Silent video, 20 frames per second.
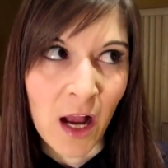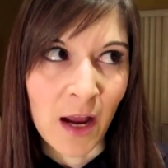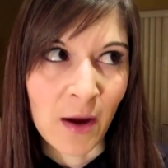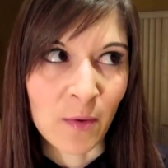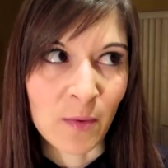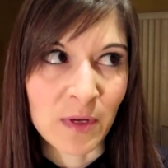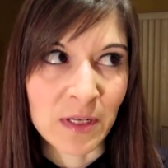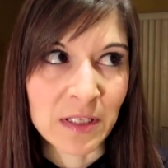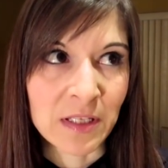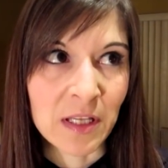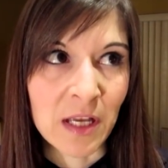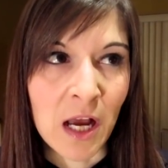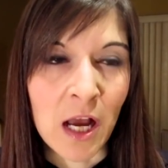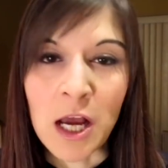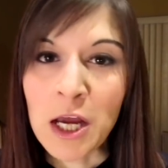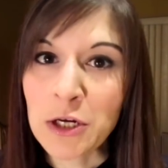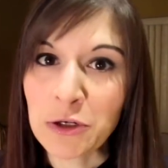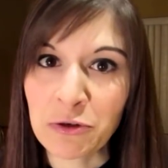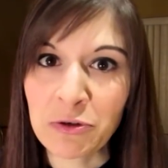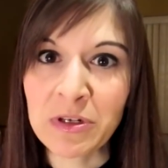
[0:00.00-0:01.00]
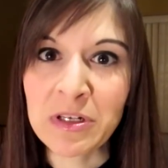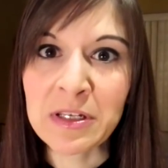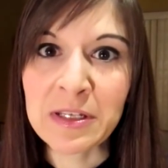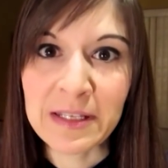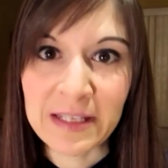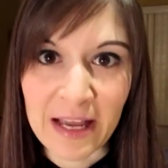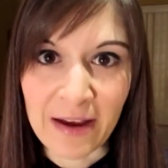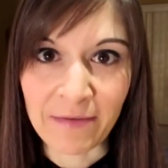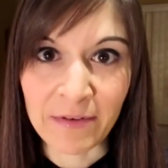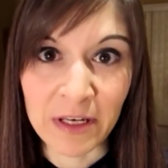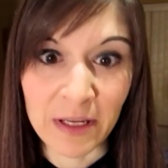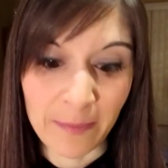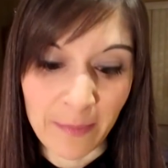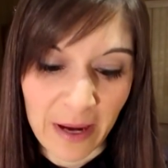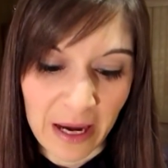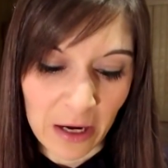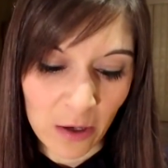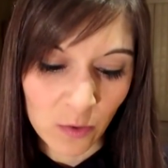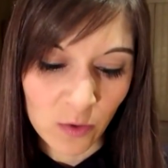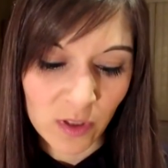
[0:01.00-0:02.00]
I was 170
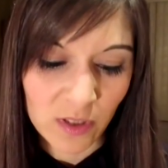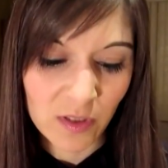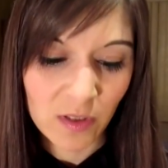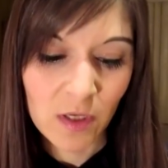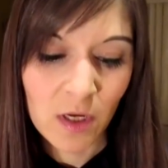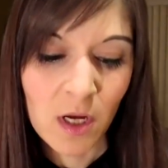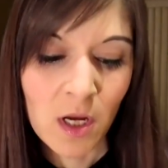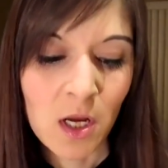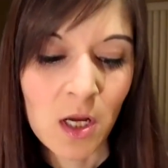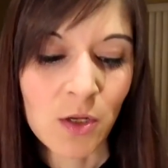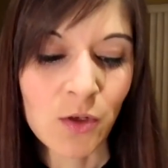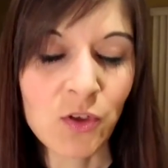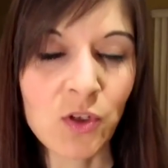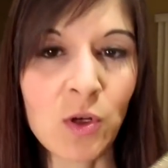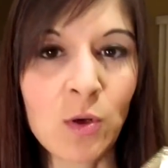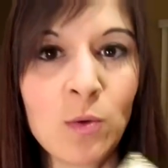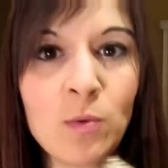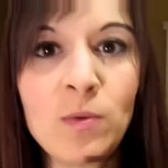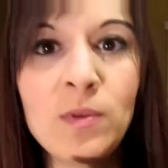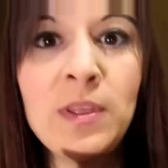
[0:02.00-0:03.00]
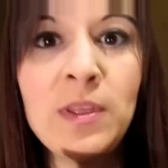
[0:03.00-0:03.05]
pounds. So